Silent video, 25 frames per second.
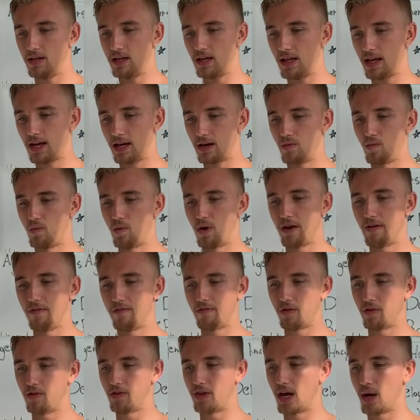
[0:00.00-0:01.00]
like one
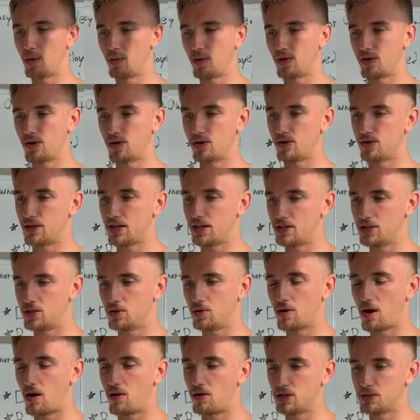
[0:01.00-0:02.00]
full day with her and then
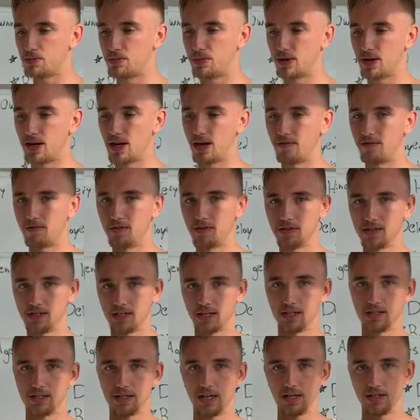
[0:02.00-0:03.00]
two hours per day for
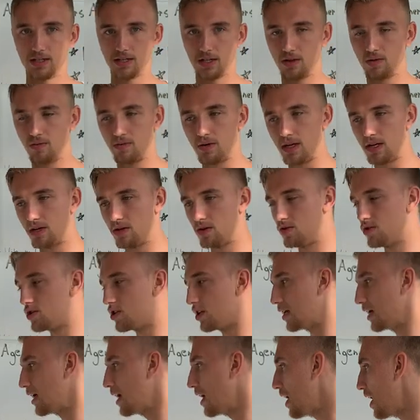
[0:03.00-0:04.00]
six days of the week
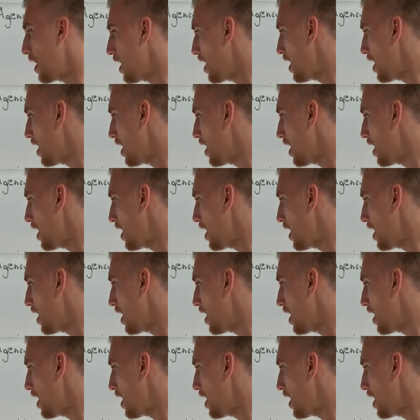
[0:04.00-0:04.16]
usually.